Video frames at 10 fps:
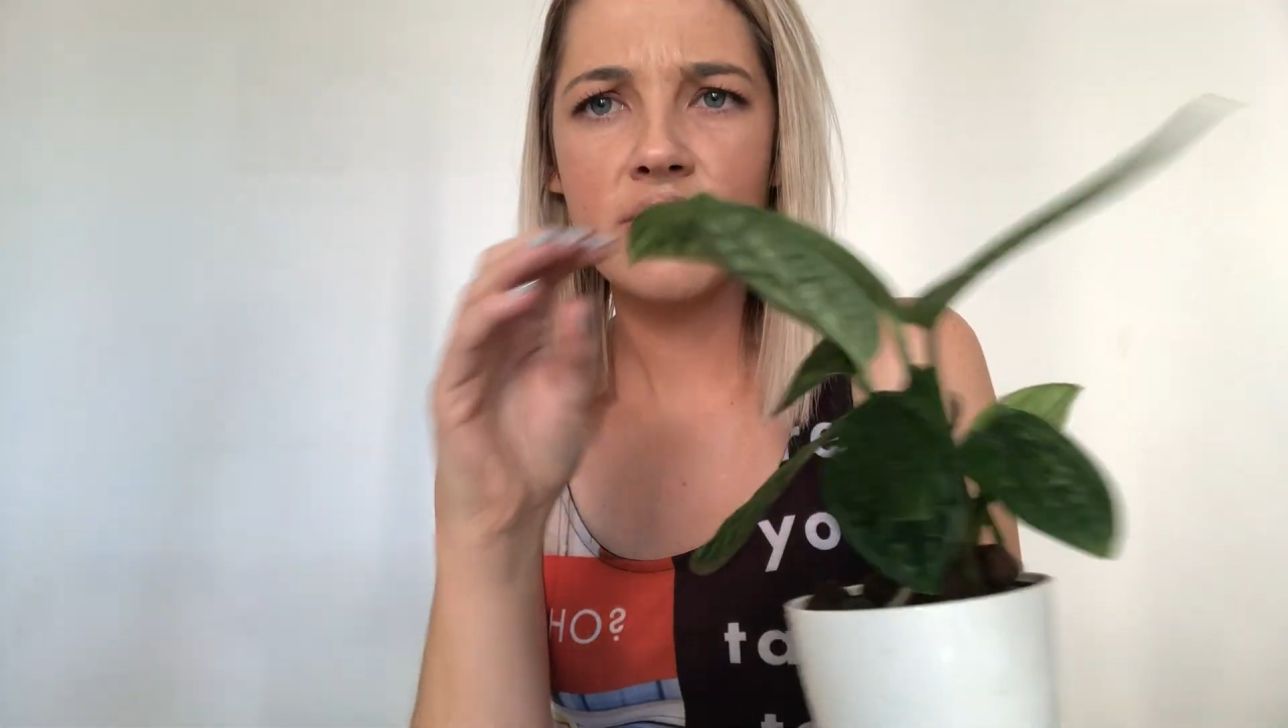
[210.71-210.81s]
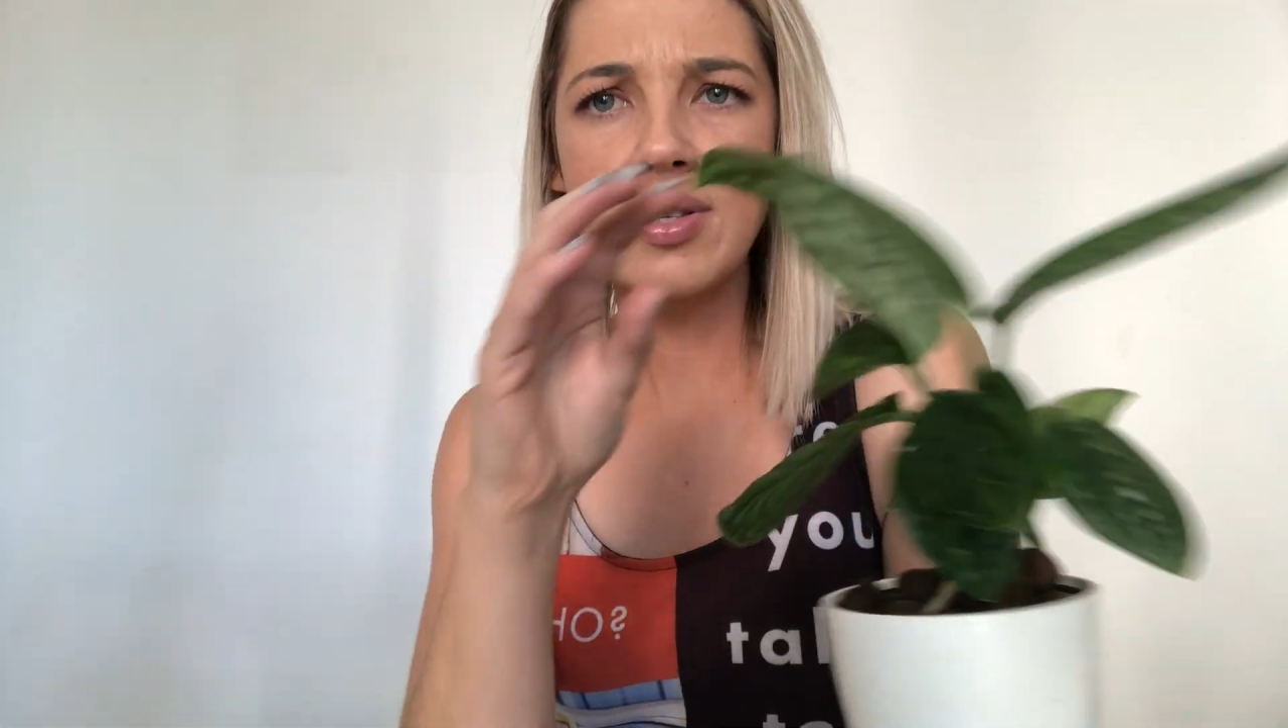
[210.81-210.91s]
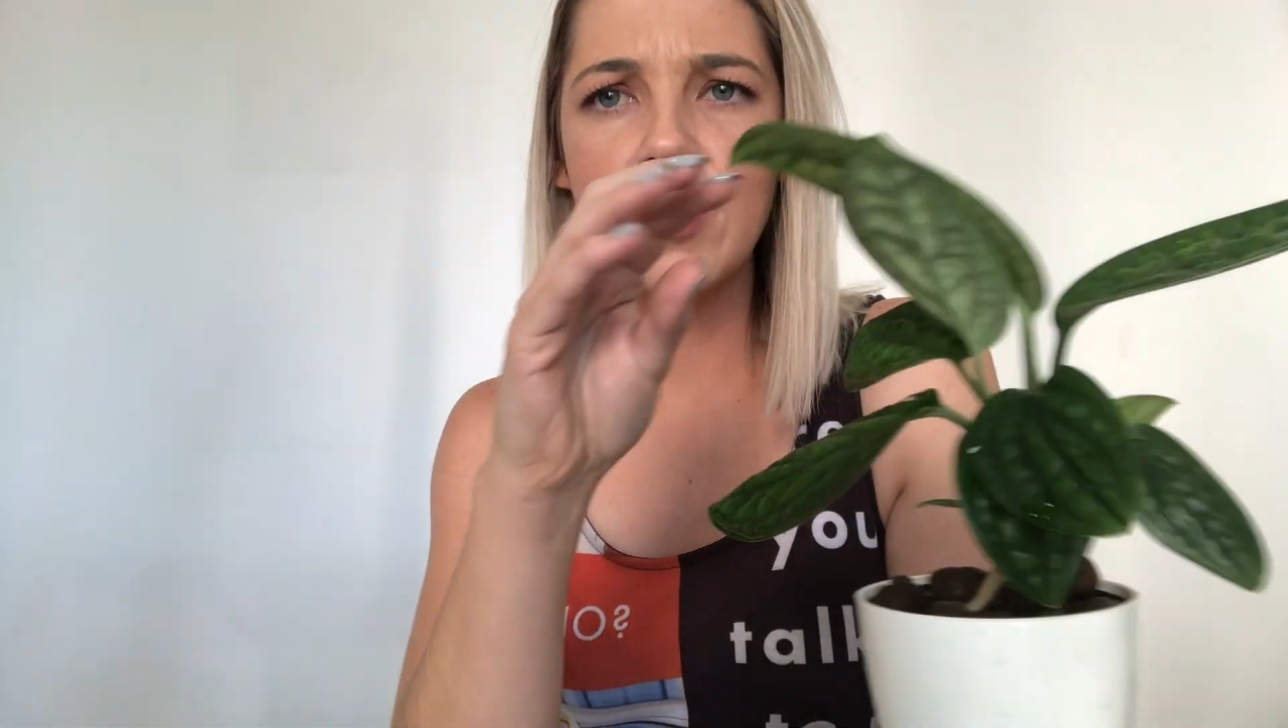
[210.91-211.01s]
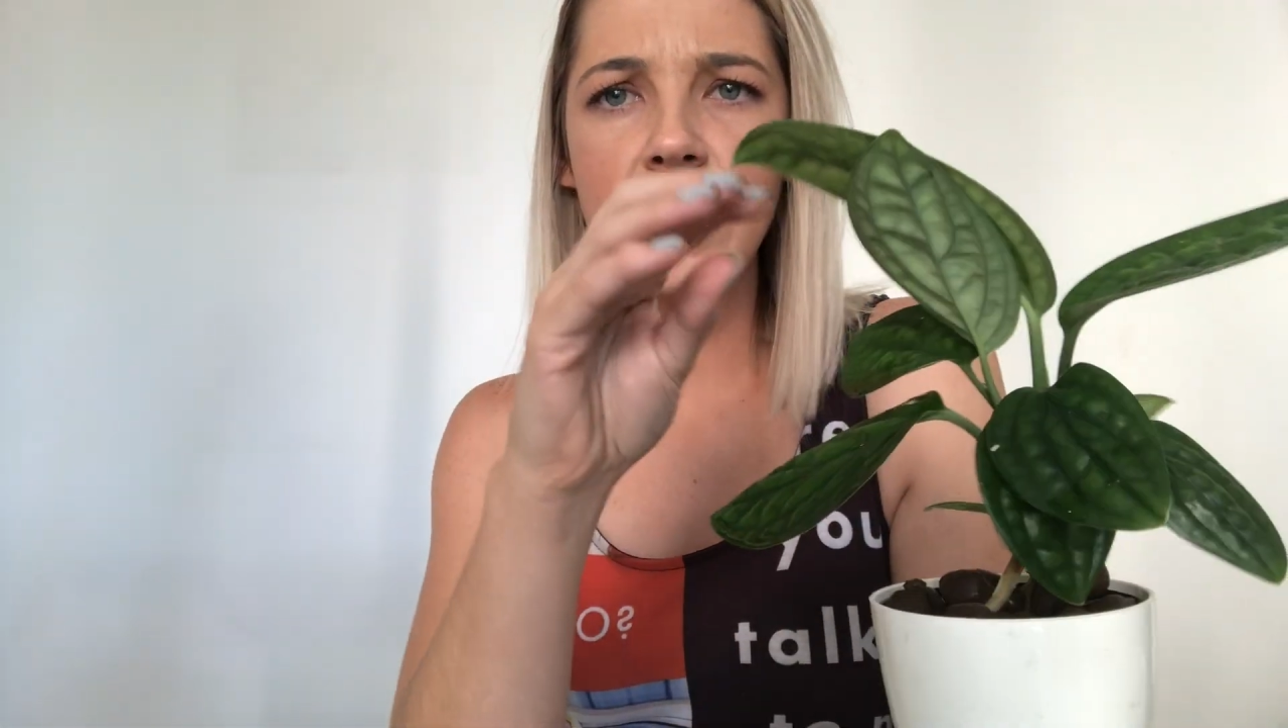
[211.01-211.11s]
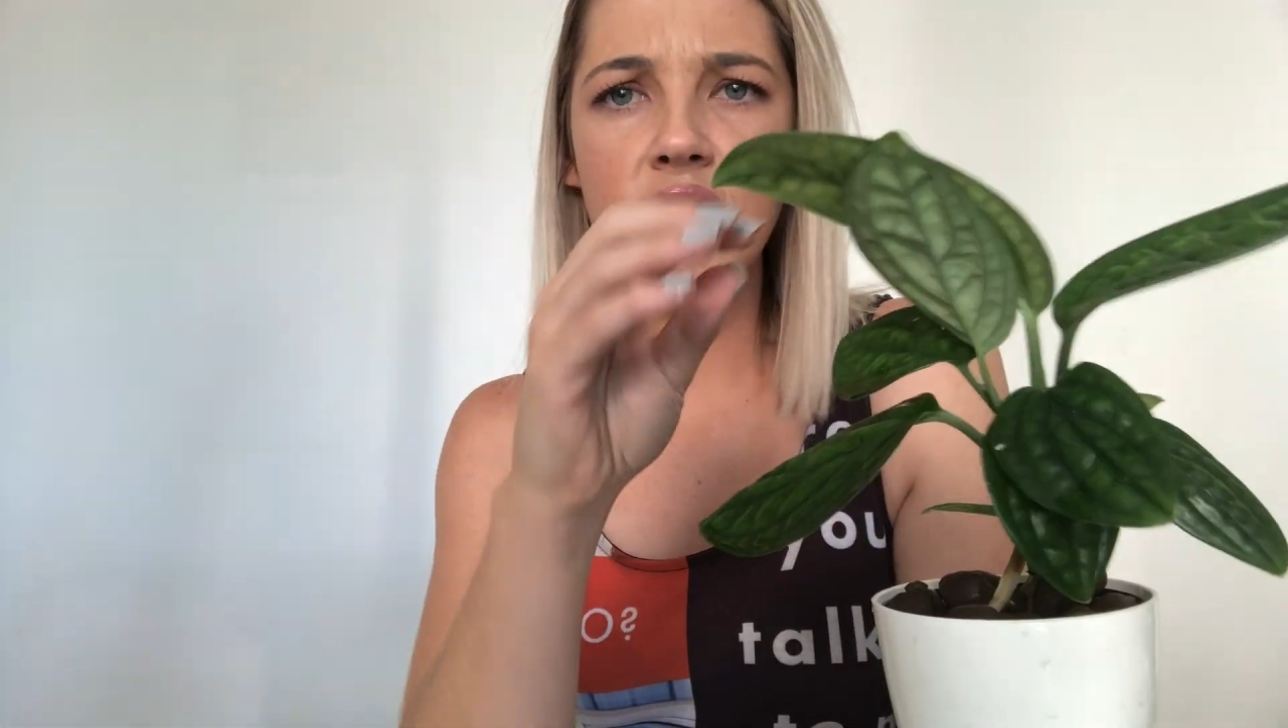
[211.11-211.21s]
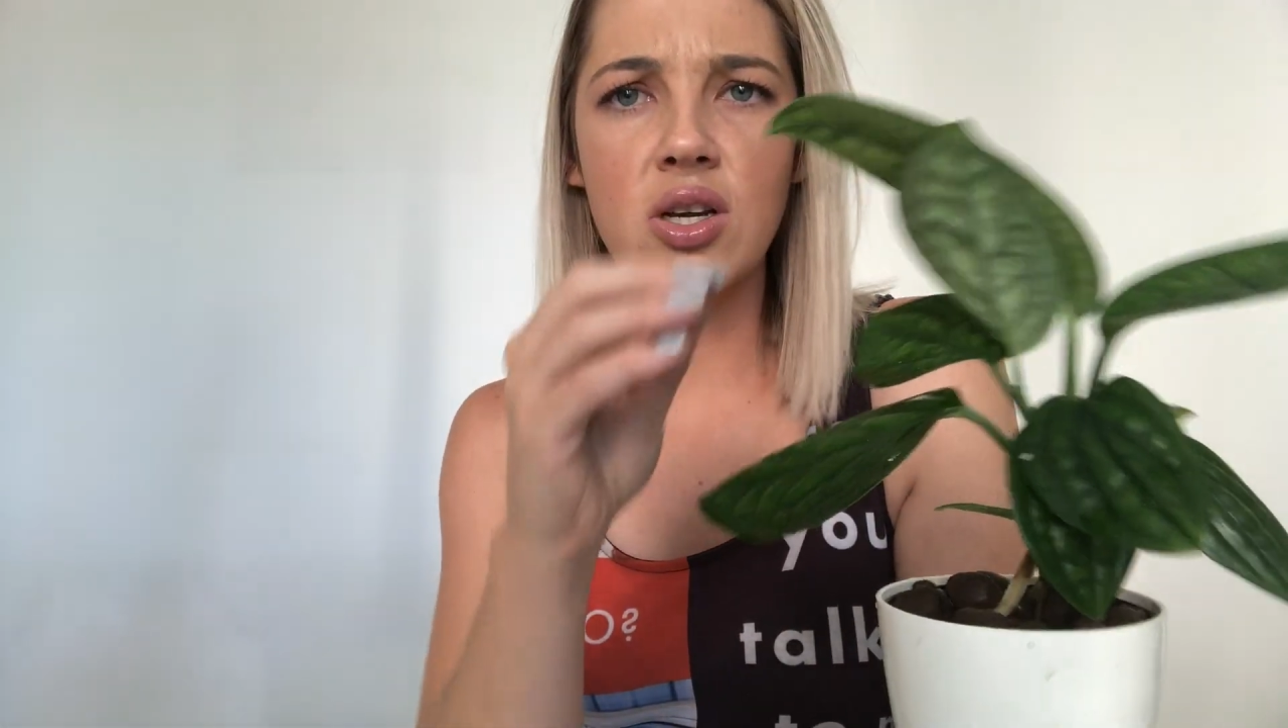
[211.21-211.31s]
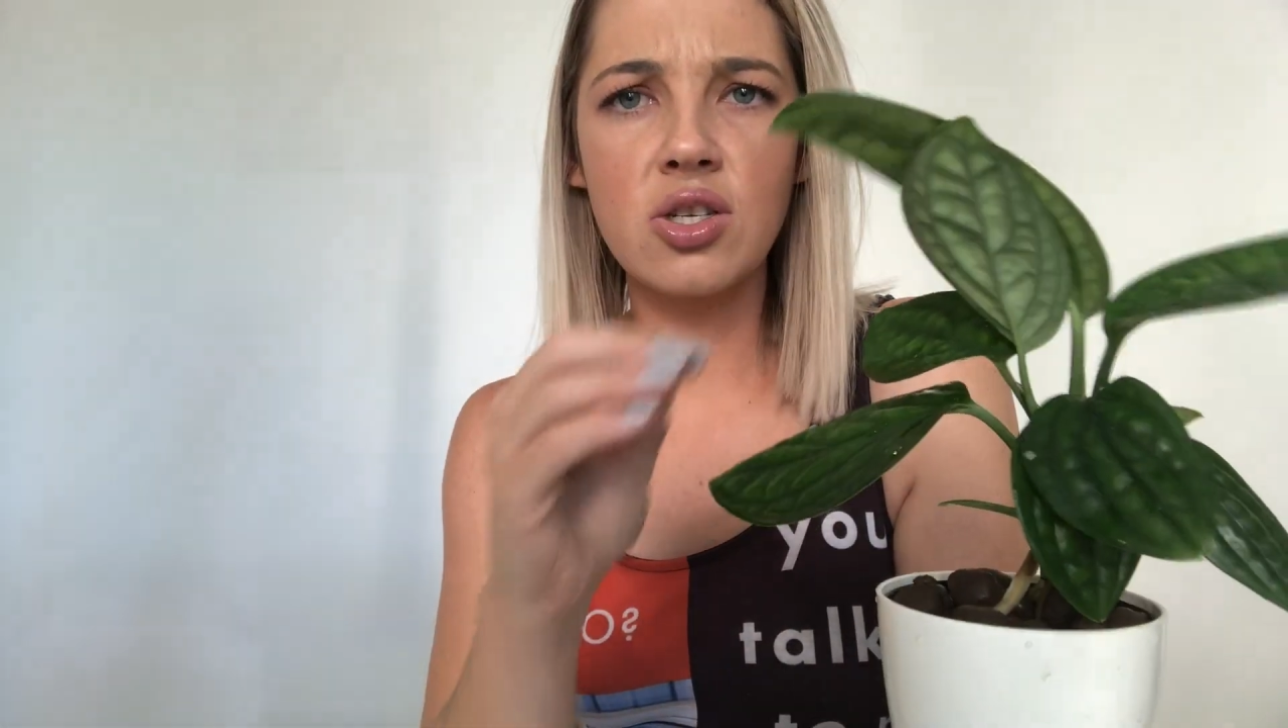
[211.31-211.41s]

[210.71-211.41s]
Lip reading: something started